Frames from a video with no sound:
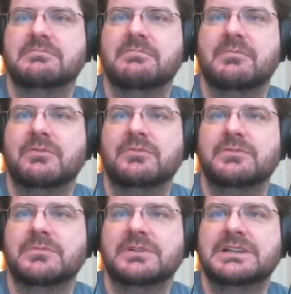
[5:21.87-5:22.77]

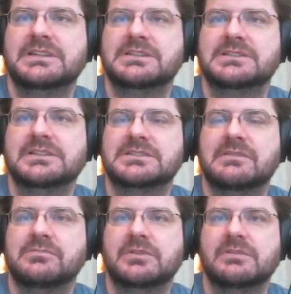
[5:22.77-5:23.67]
Rumor is in
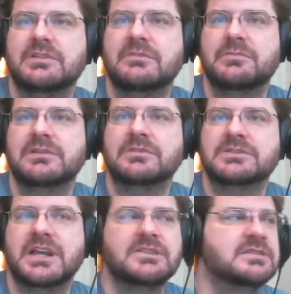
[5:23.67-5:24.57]
7.3 there will be a
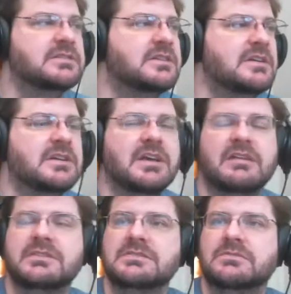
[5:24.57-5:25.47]
rotation
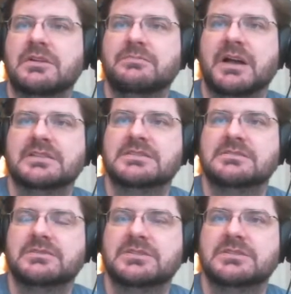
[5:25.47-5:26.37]
of these world
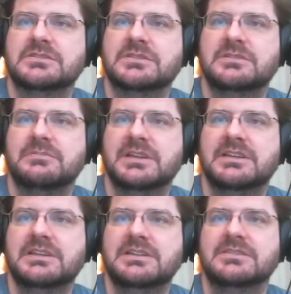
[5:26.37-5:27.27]
bosses, which should make
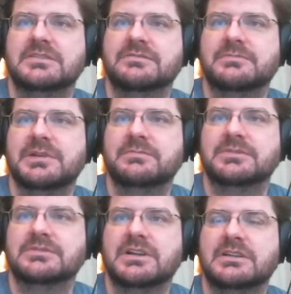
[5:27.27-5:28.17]
it easier for people
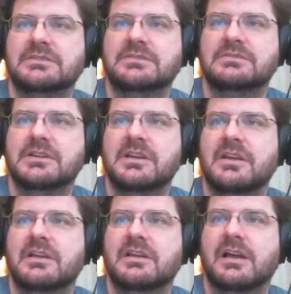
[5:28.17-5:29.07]
trying to
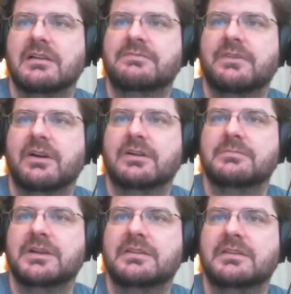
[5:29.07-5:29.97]

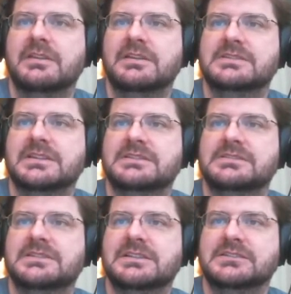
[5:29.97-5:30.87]
farm these hidden
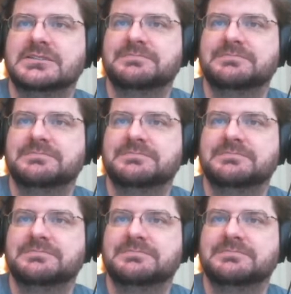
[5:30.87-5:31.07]
skins.